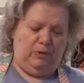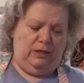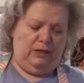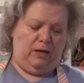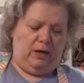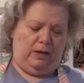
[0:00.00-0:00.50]
put
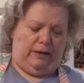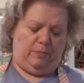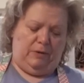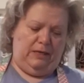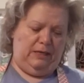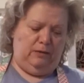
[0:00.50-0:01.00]
in garlic,
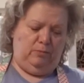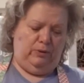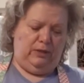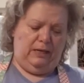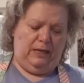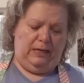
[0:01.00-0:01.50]
but he didn't
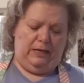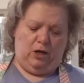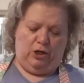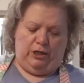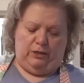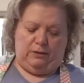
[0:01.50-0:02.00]
put in any
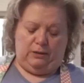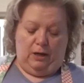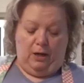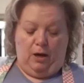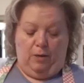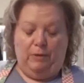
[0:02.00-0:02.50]
onions.
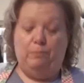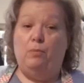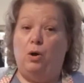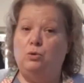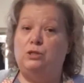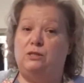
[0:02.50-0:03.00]
But
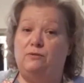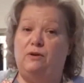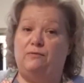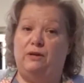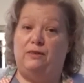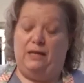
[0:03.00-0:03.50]
most of
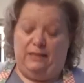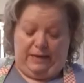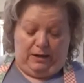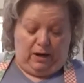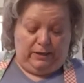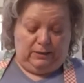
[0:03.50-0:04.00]
everything
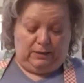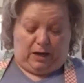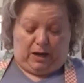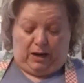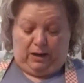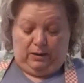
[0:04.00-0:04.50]
that I
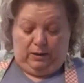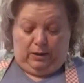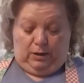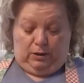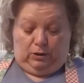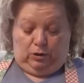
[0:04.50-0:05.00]
saw
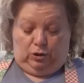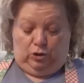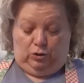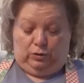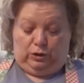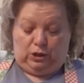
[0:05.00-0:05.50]

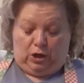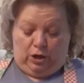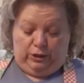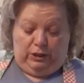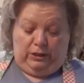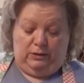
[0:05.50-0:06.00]
used
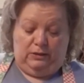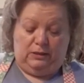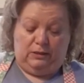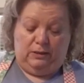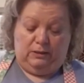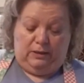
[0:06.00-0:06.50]
onions,
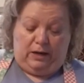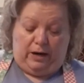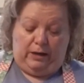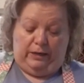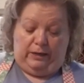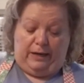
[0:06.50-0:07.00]

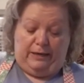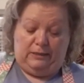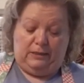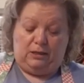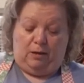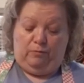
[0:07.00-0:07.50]
garlic, and
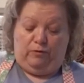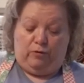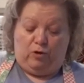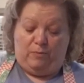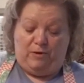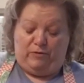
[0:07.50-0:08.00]
some
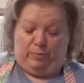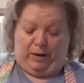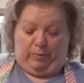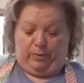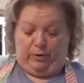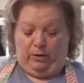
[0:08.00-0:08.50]
form of a
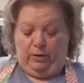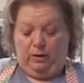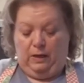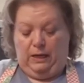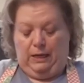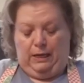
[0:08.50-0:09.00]
pepper.
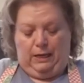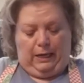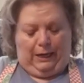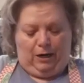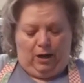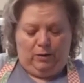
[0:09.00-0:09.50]

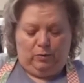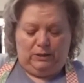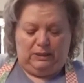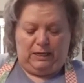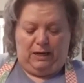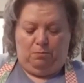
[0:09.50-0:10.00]
And I would
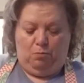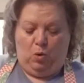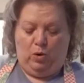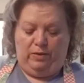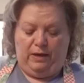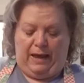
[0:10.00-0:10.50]
say
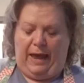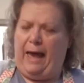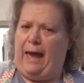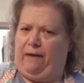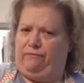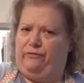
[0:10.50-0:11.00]
more than
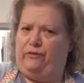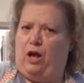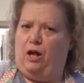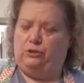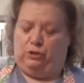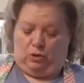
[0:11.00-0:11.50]
half
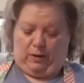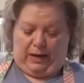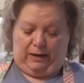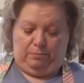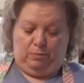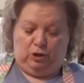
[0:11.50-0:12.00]
also
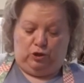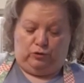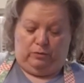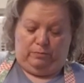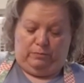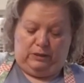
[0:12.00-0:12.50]
have
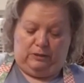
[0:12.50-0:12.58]
mushrooms.